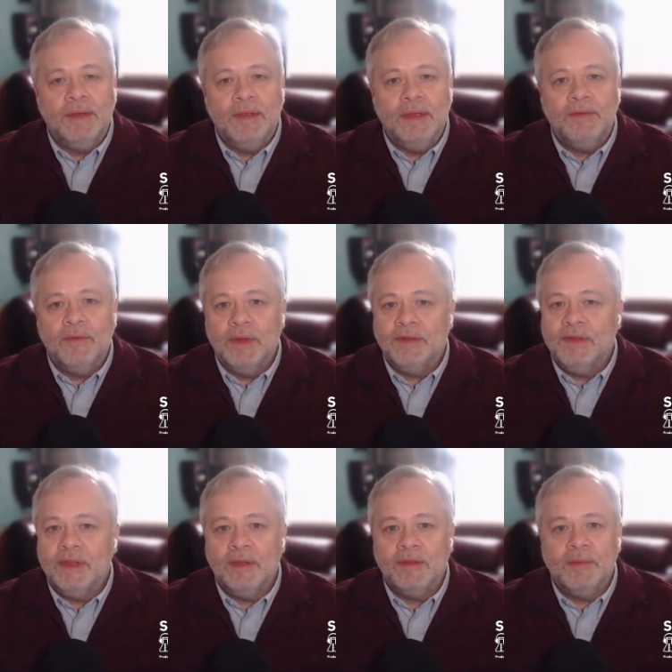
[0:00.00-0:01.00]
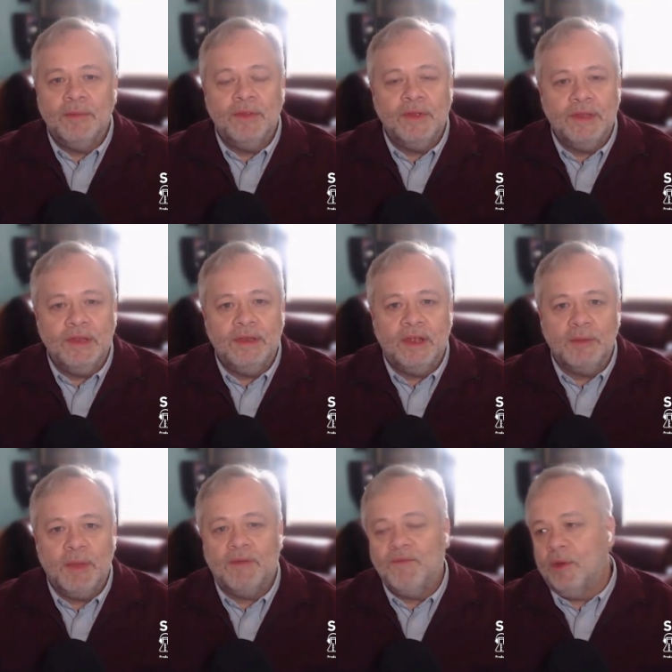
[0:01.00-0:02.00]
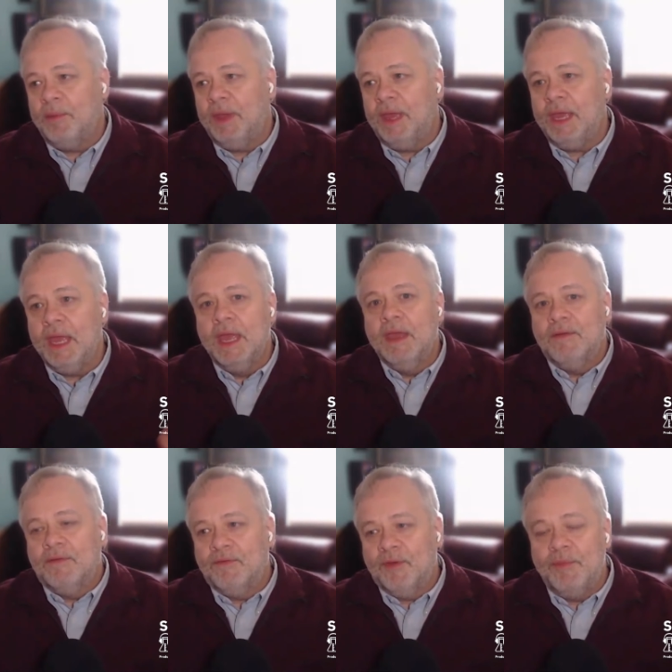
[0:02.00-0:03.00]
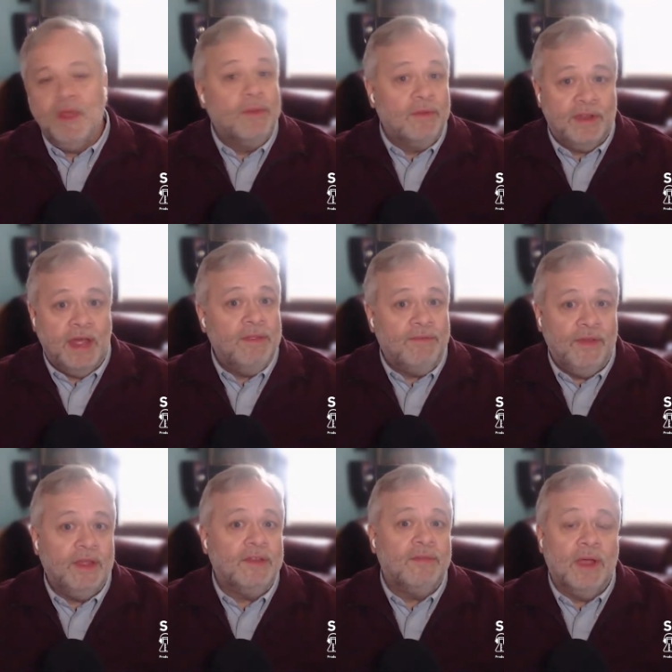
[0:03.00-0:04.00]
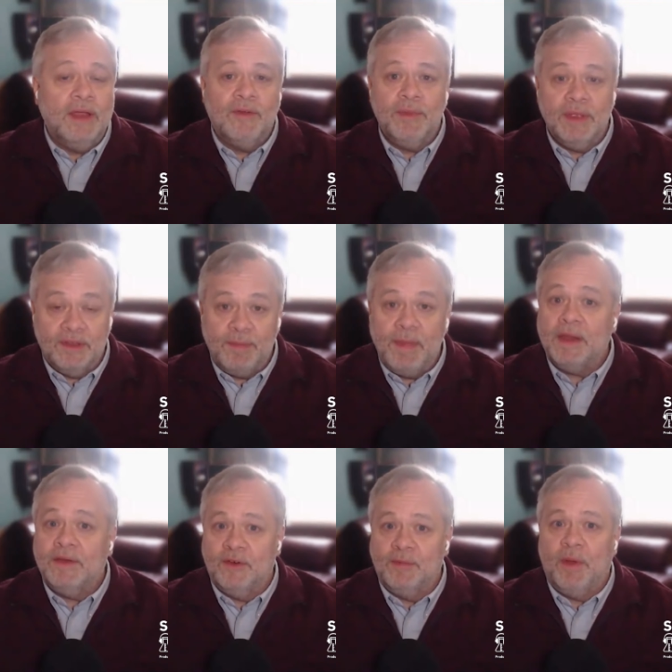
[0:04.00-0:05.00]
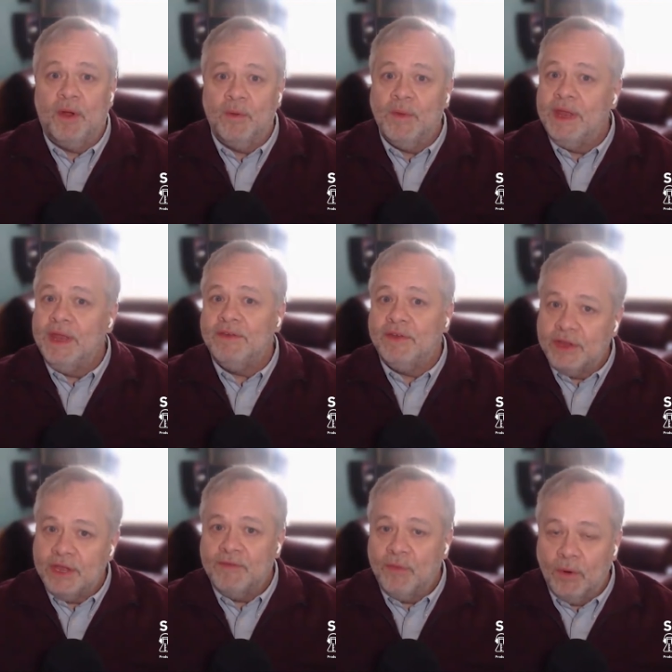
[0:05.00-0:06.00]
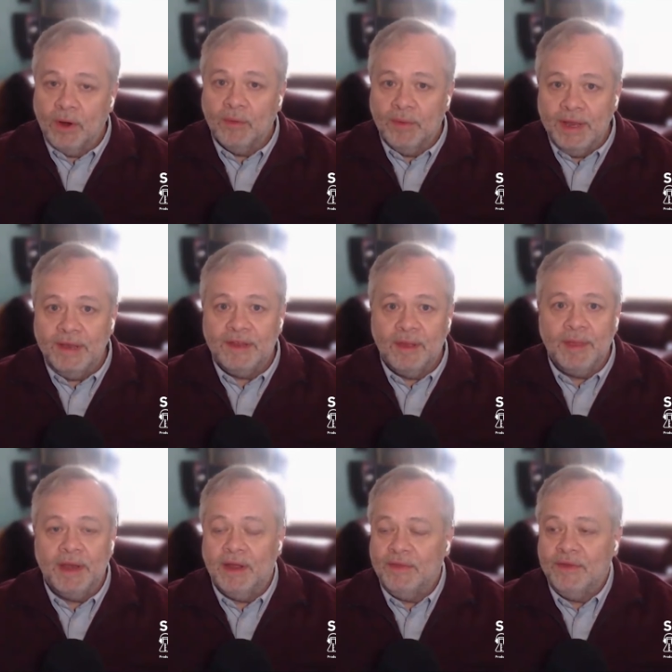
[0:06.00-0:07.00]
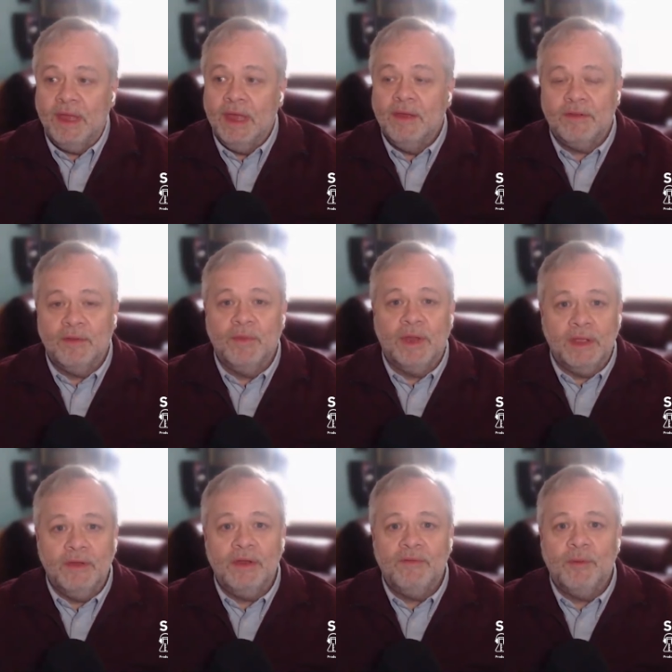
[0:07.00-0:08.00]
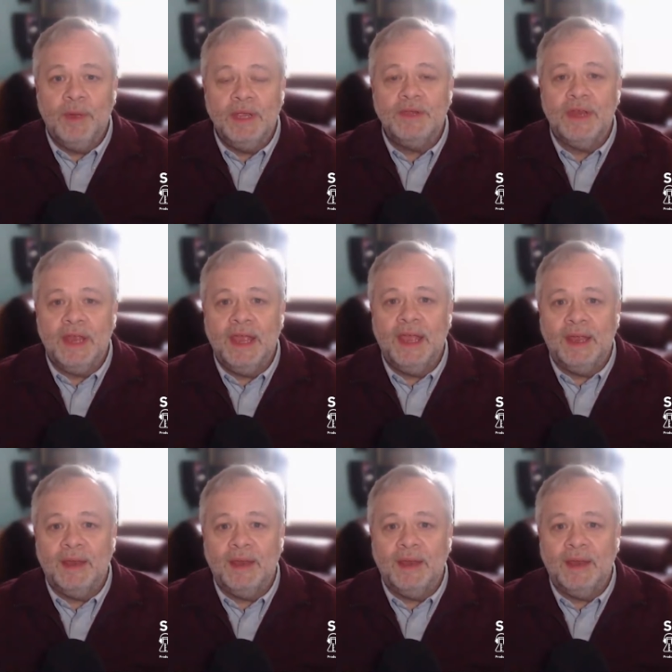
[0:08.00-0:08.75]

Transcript: interesting, some of the things he talked about from the other side of the fence, right? From the inspector's part, what he's looking for when he's coming in. Some really good information he had.